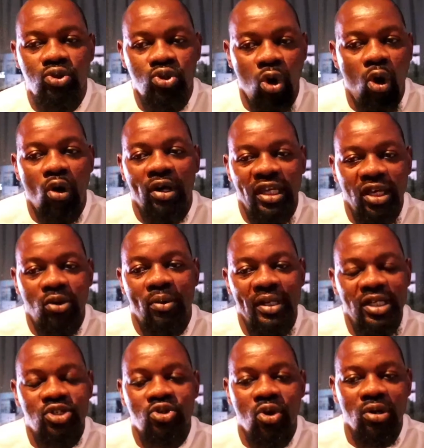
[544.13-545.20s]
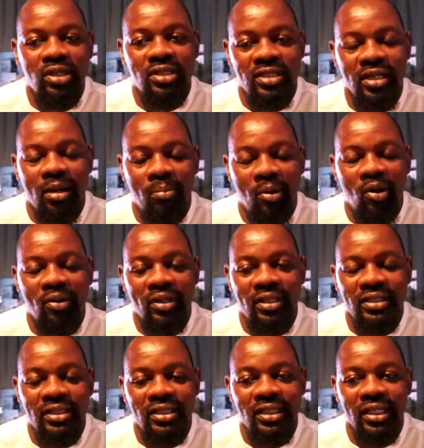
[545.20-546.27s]
talking when he talks
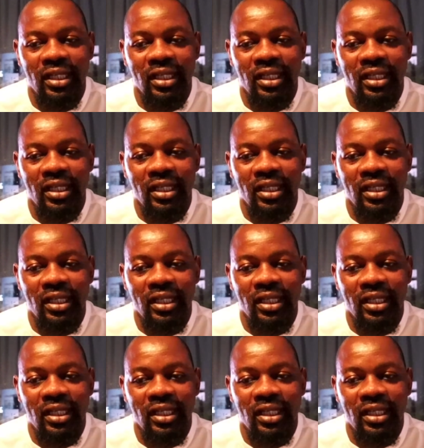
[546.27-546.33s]
about